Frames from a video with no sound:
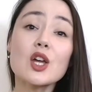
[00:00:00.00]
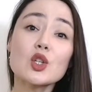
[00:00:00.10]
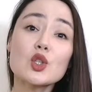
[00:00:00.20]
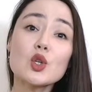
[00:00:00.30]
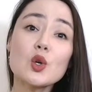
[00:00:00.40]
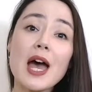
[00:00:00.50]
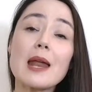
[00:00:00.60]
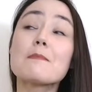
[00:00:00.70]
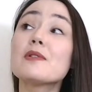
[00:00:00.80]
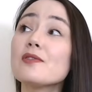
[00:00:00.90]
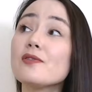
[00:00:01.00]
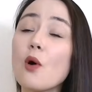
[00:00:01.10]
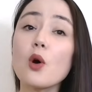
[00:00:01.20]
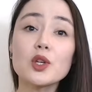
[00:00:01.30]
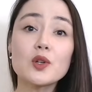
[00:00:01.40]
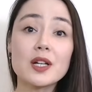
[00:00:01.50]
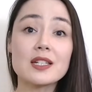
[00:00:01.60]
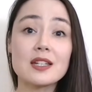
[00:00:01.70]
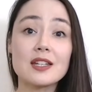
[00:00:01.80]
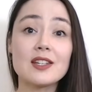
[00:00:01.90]
do that before you
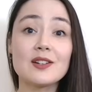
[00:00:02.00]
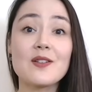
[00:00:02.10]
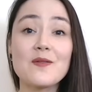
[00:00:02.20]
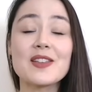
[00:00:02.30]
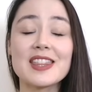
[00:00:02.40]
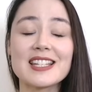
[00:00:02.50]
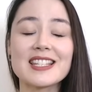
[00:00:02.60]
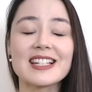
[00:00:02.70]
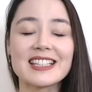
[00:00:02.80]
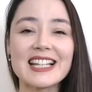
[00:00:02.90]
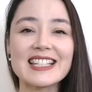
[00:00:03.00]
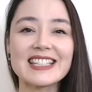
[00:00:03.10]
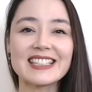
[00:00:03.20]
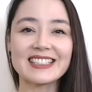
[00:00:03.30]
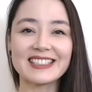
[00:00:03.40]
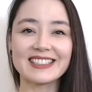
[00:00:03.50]
continue with this lesson.